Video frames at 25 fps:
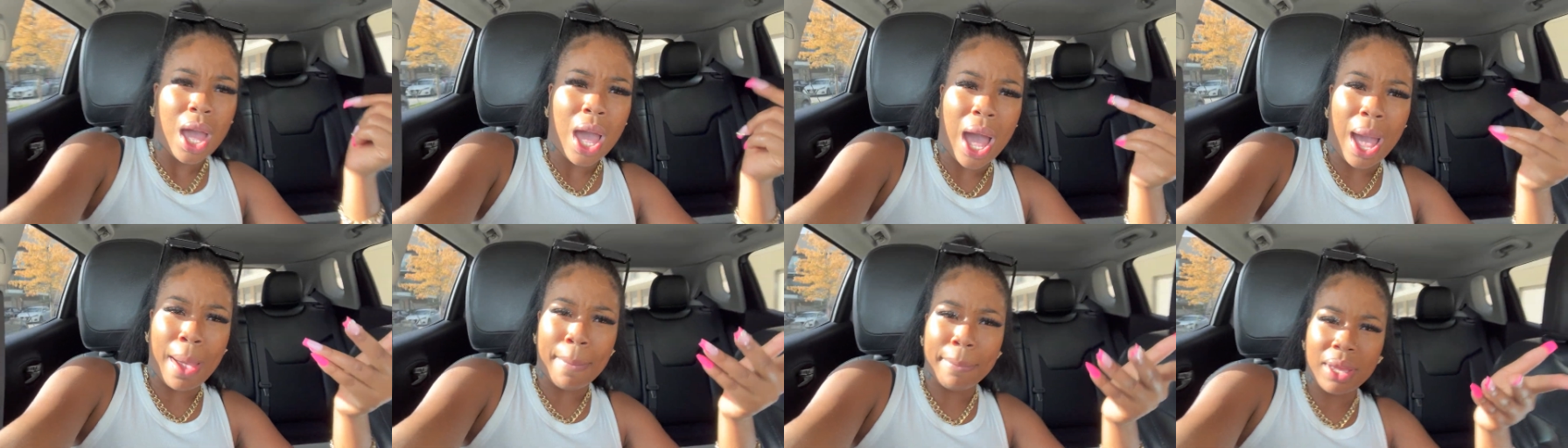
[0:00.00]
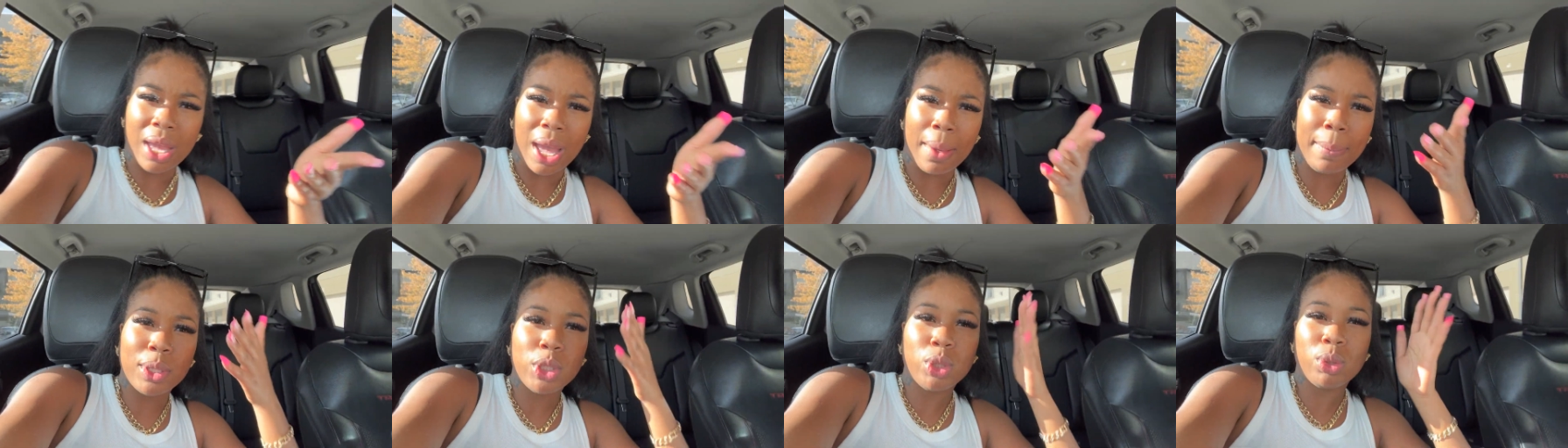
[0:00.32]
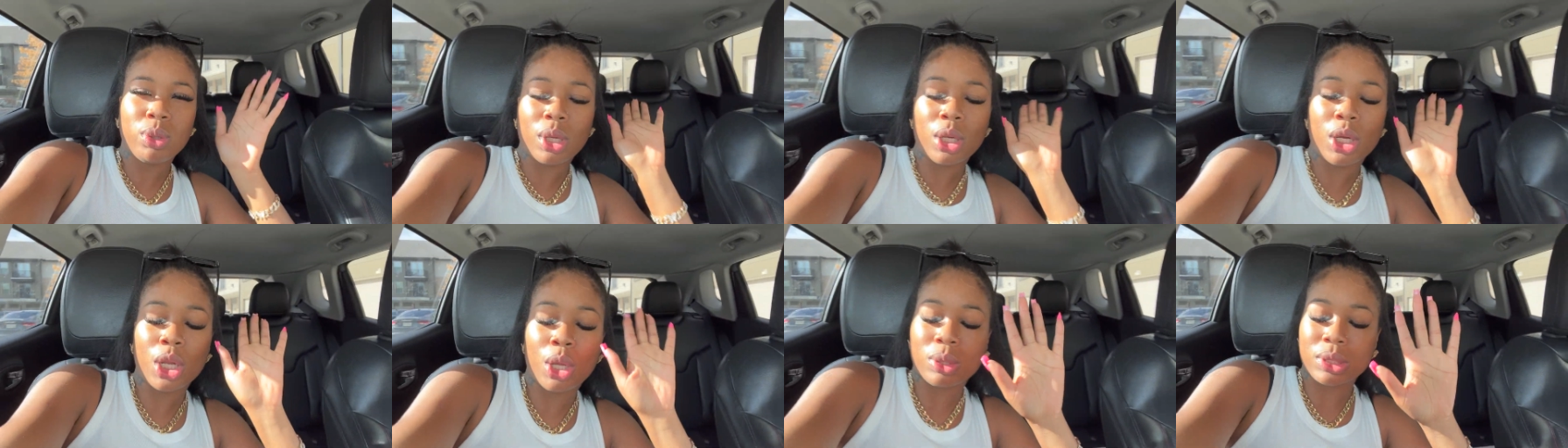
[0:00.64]
i mean i be doing
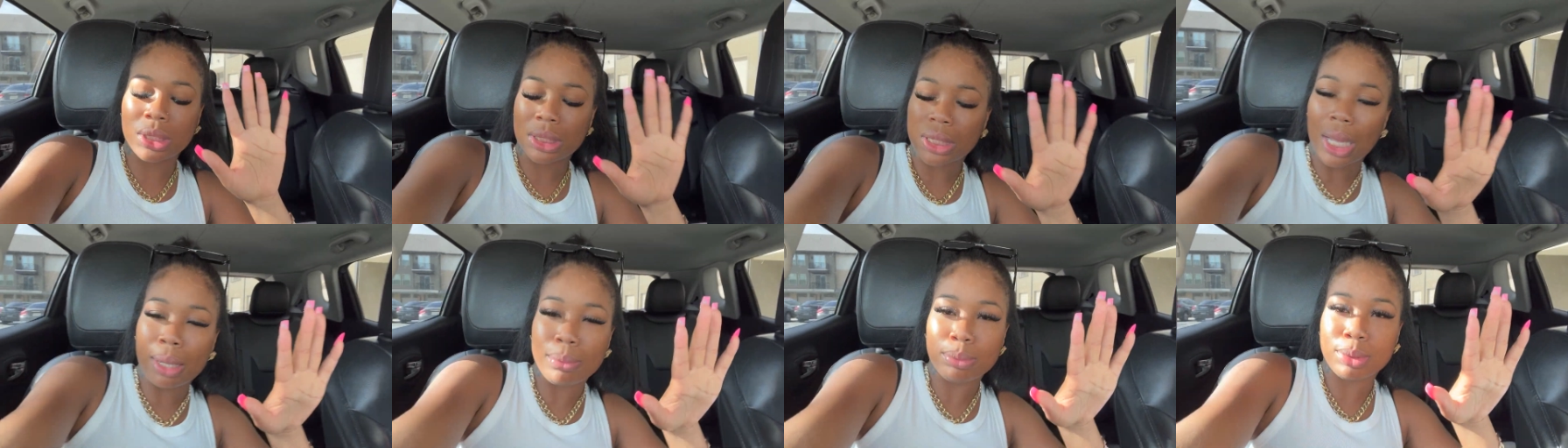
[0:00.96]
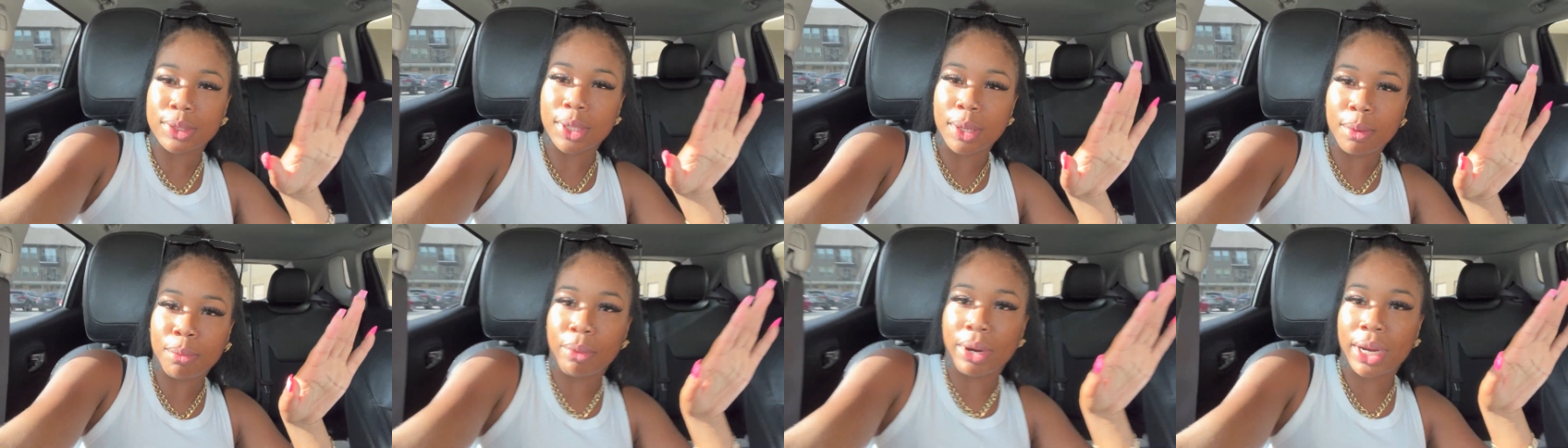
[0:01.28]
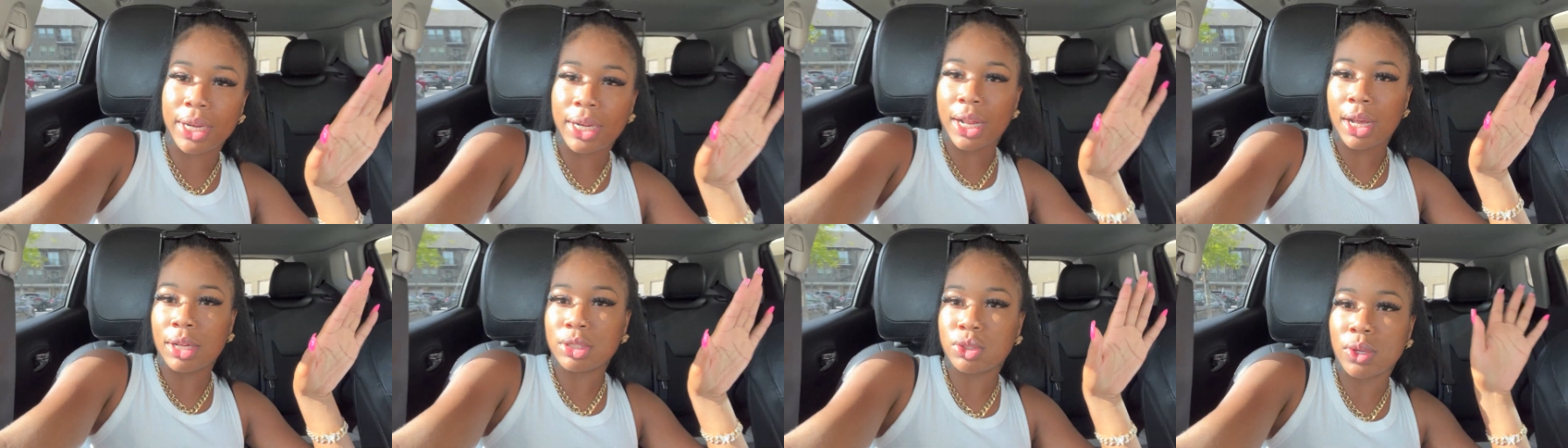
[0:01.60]
a little something something right
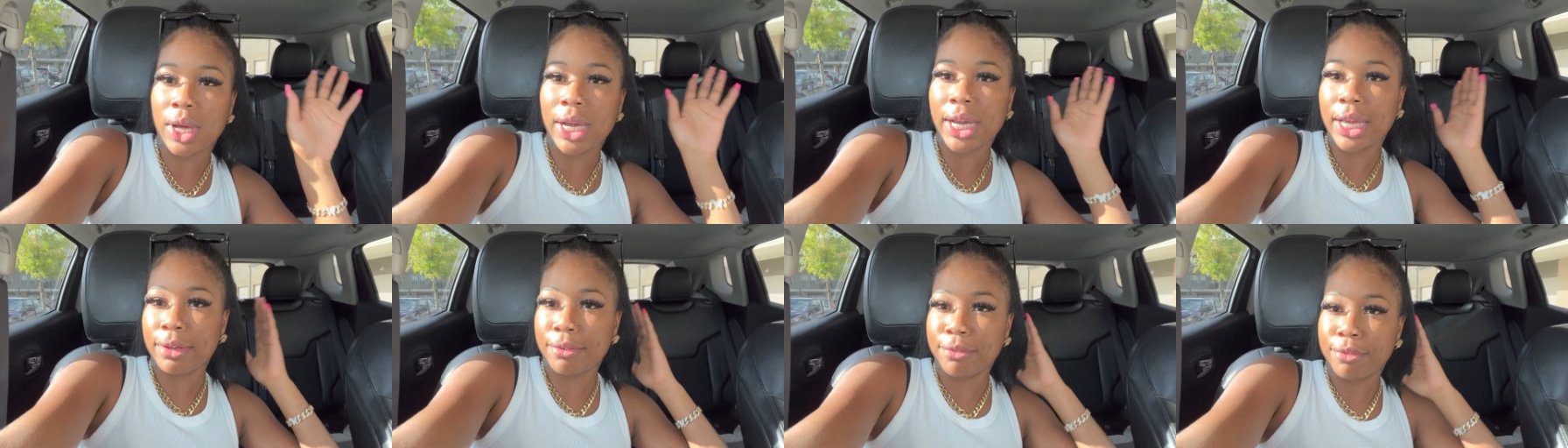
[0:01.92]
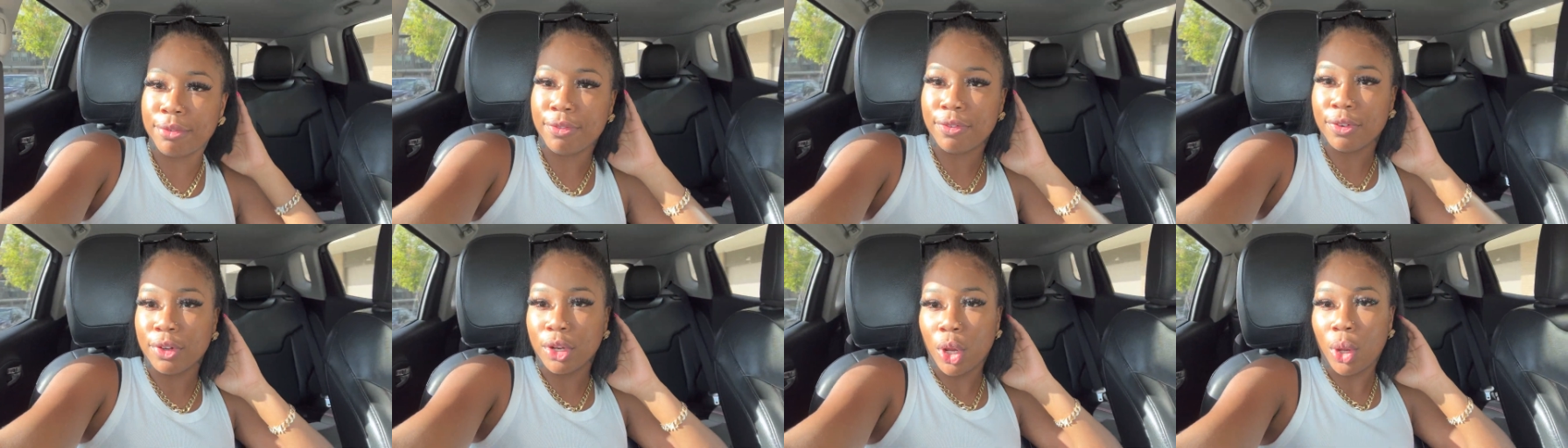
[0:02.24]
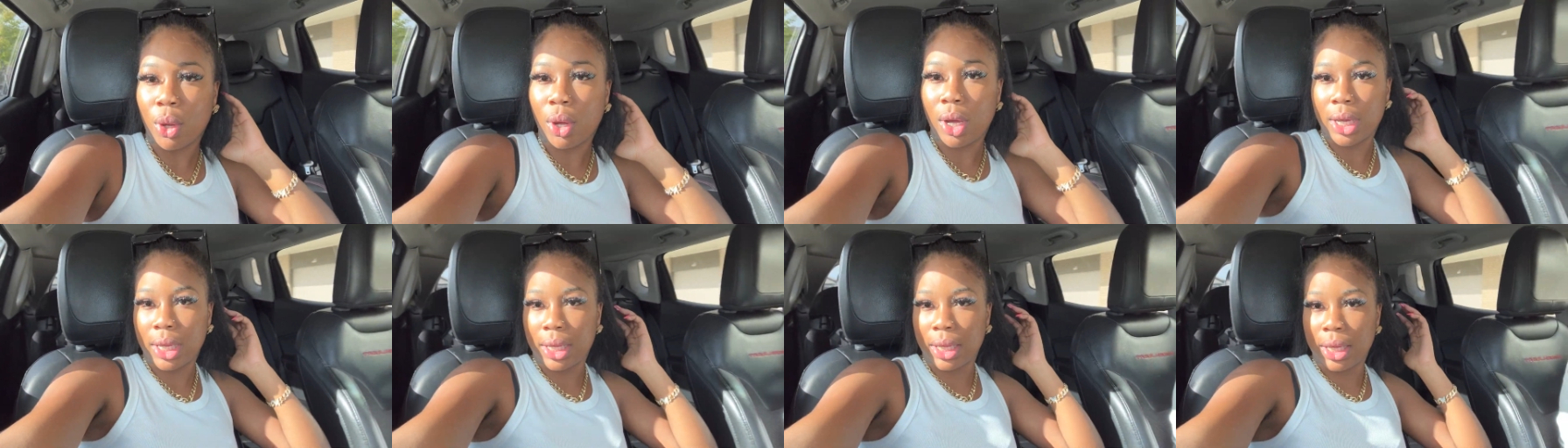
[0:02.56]
now so i can
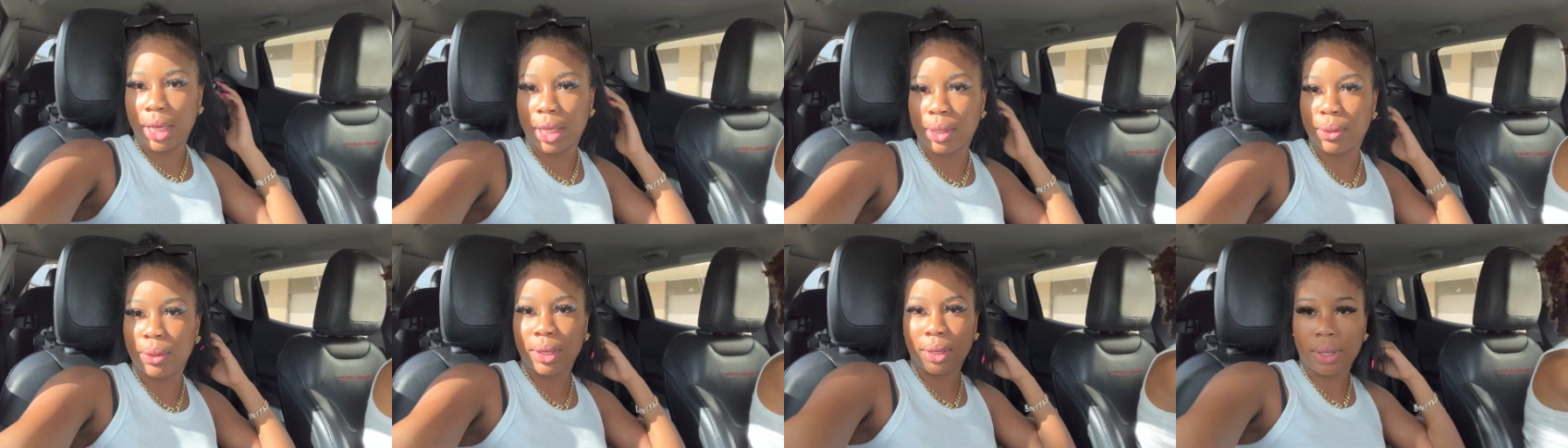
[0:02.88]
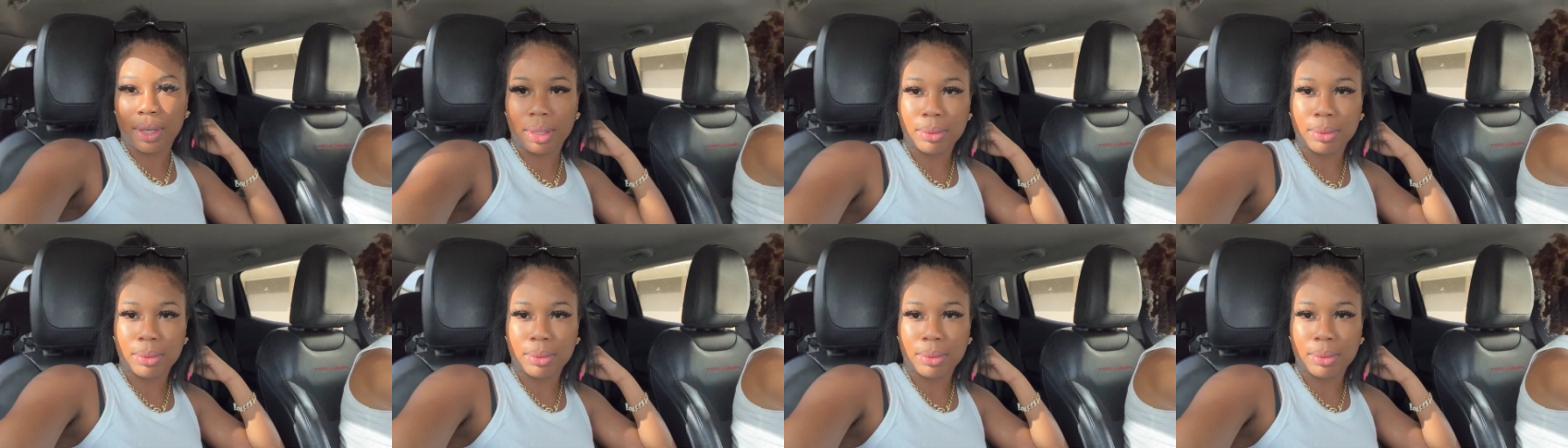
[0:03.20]
vlog it you get what